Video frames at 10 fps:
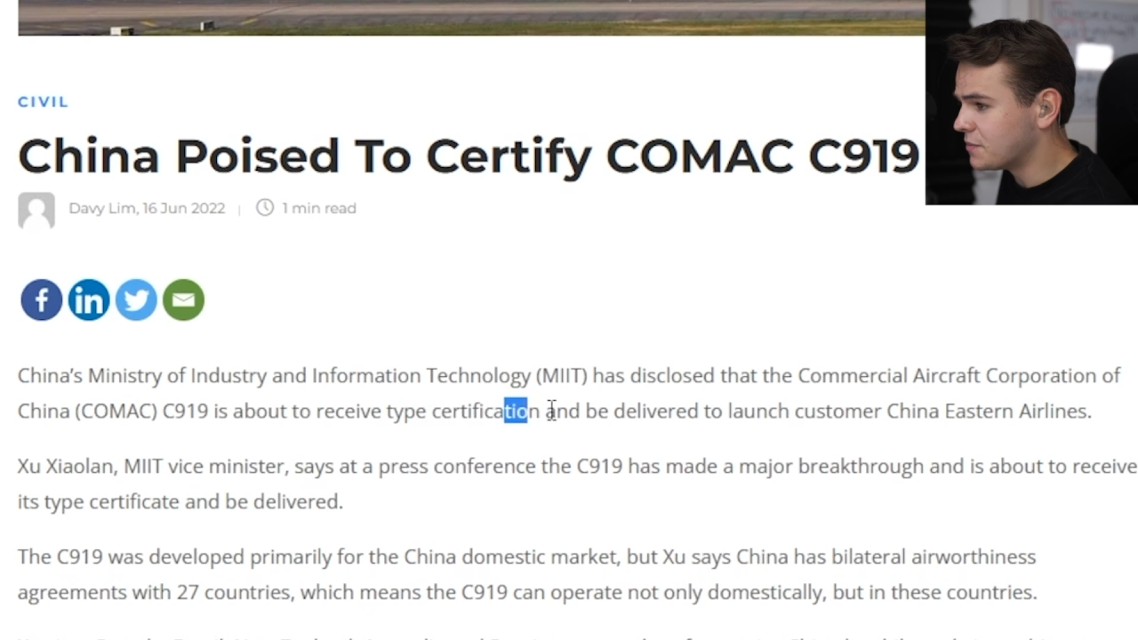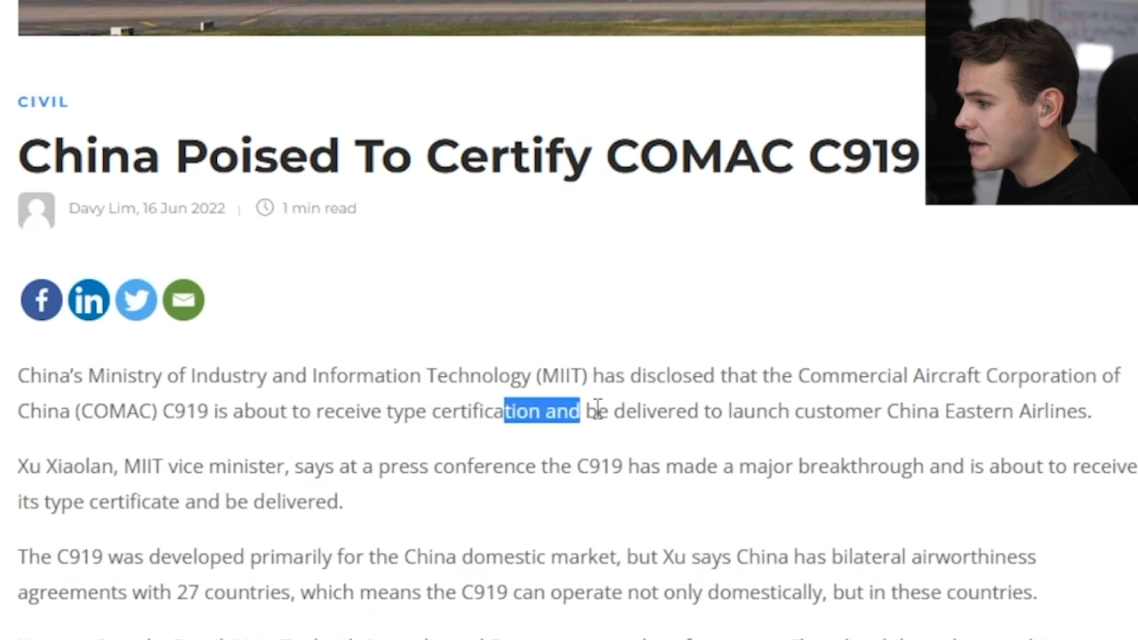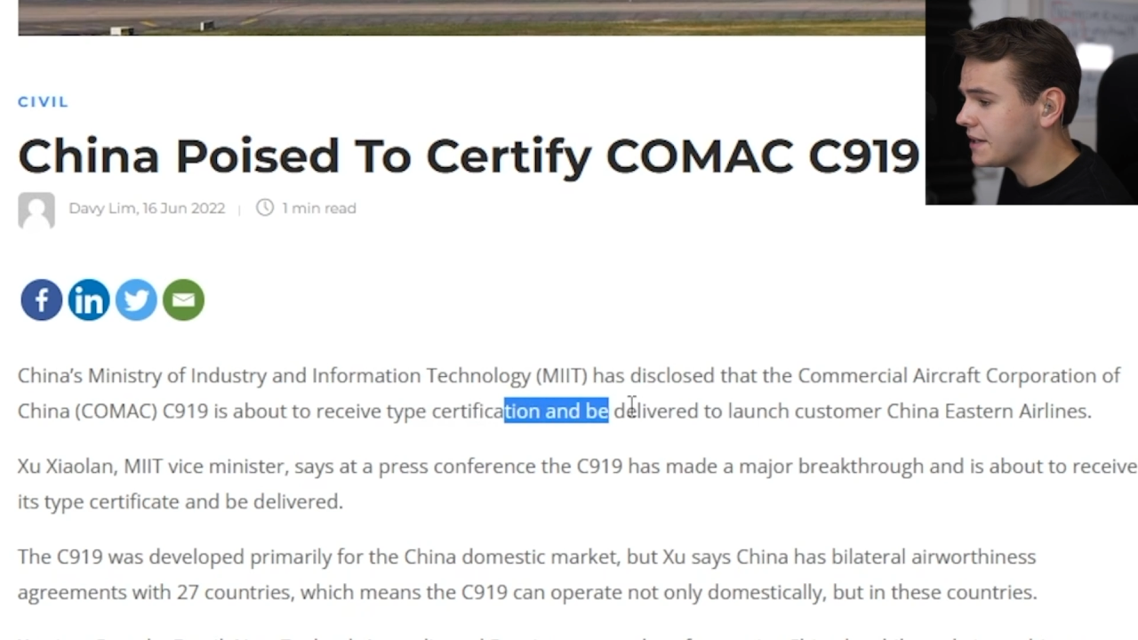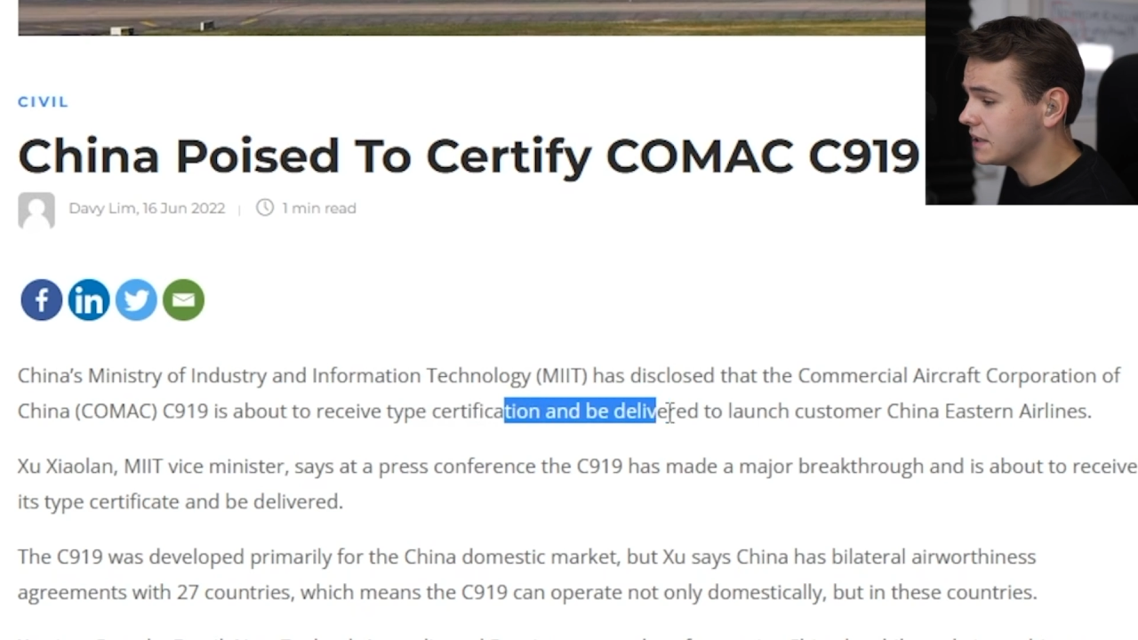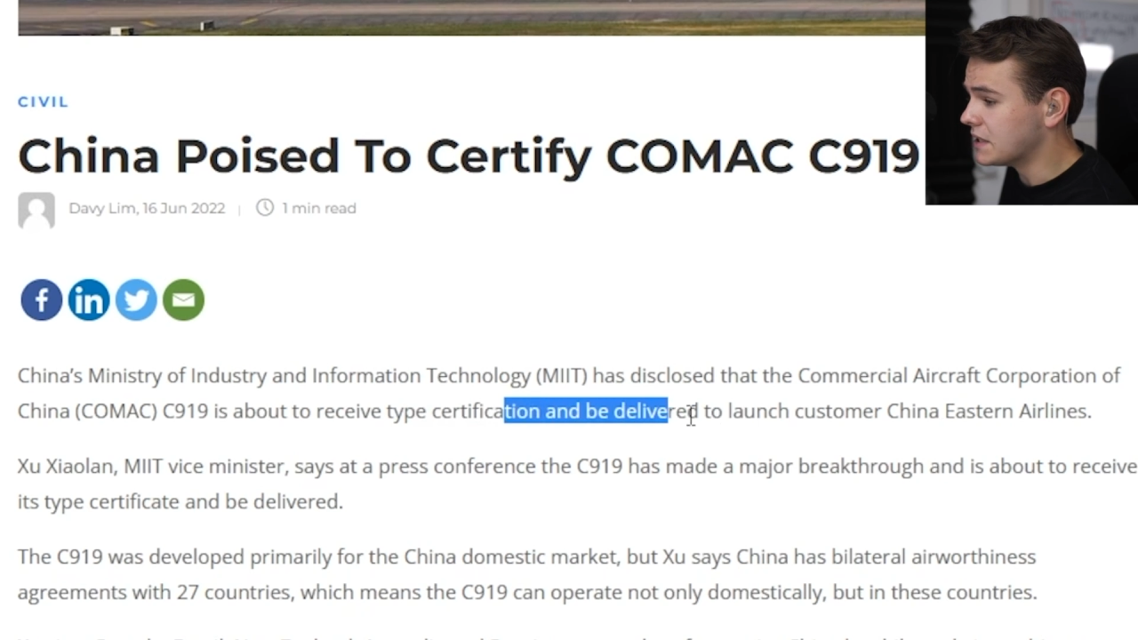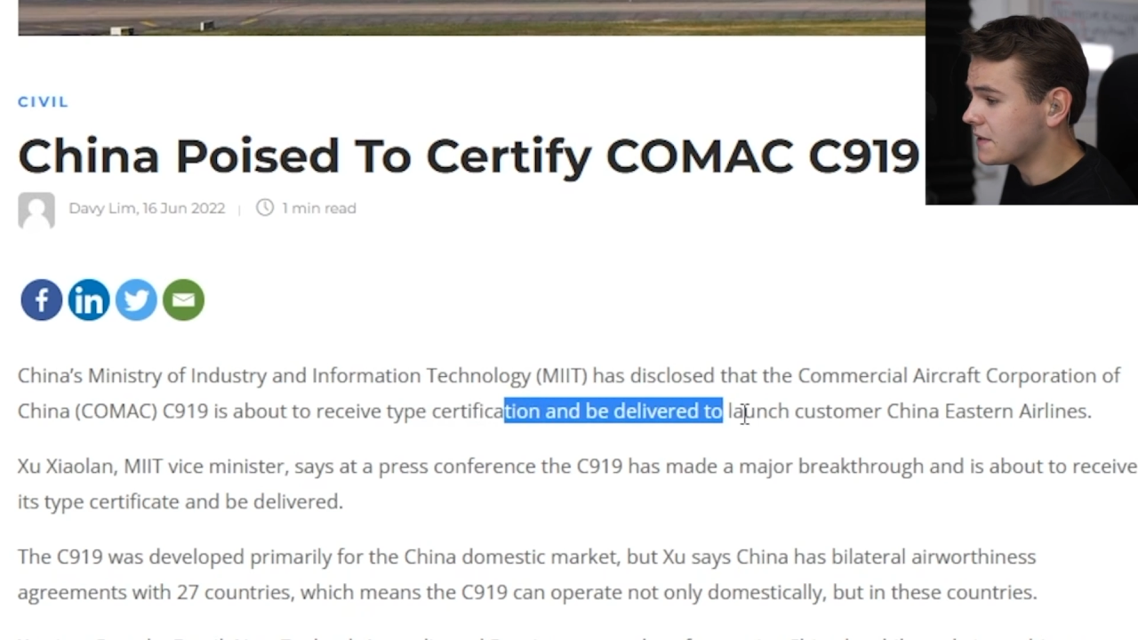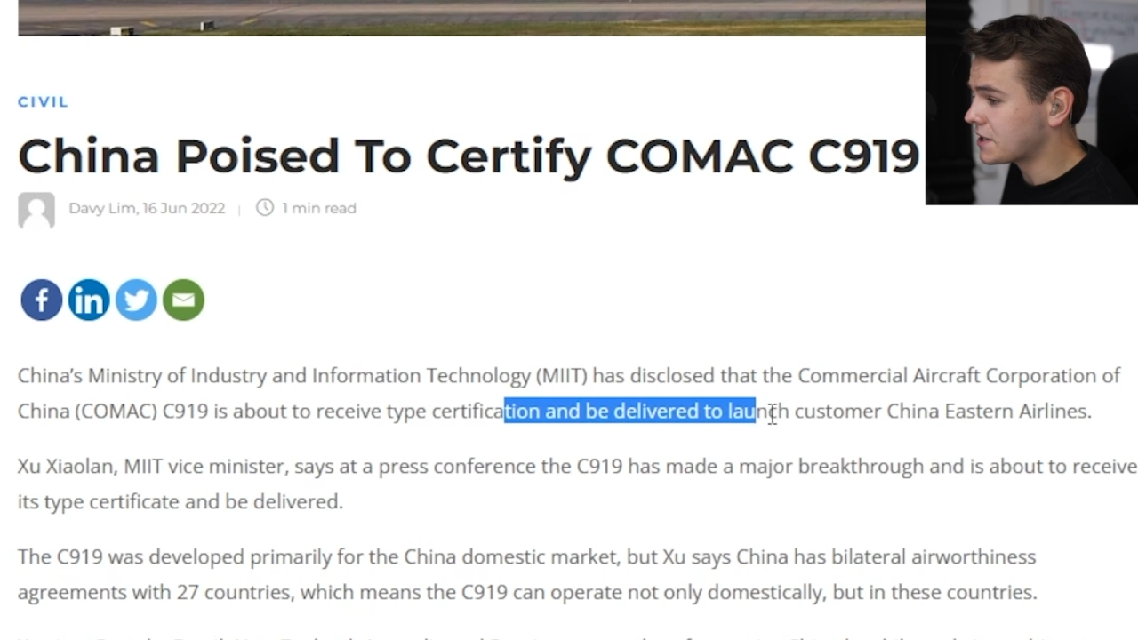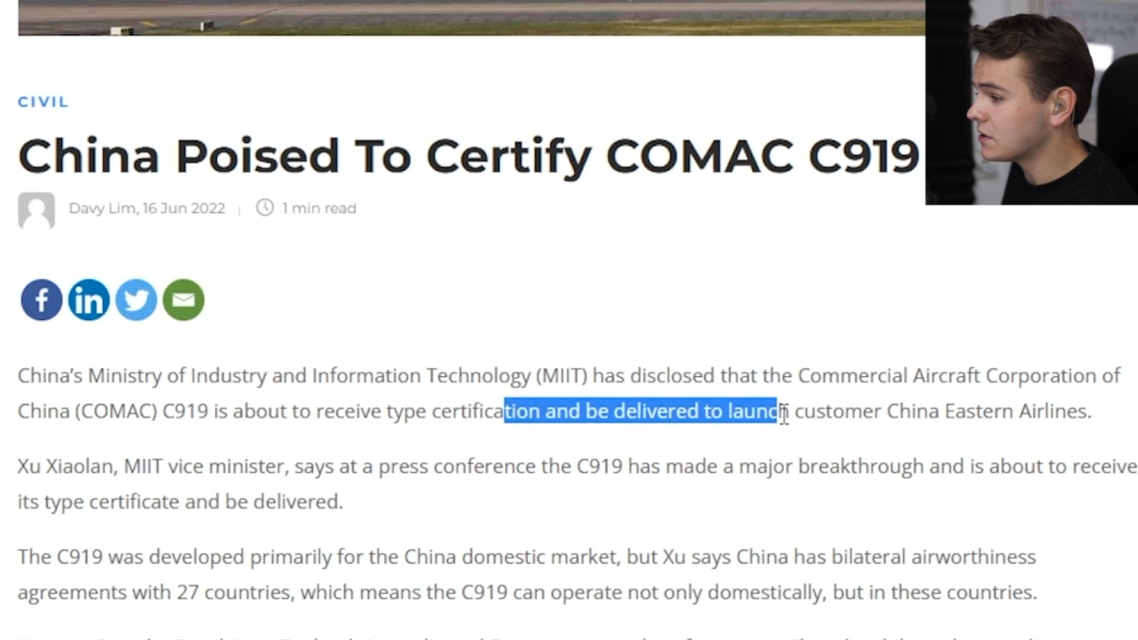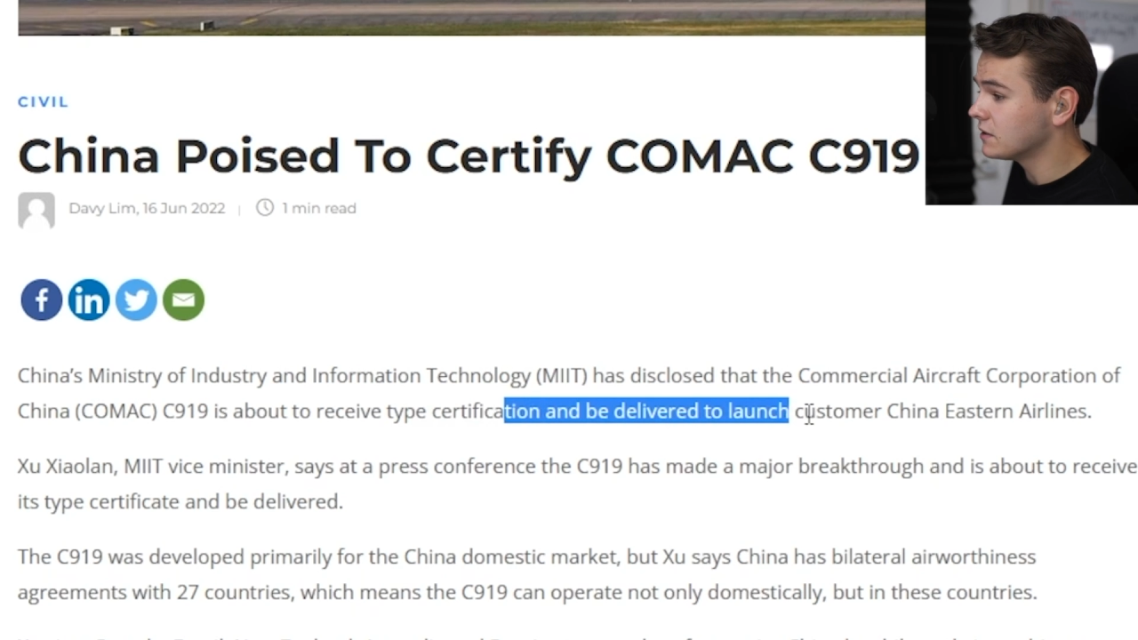to be delivered to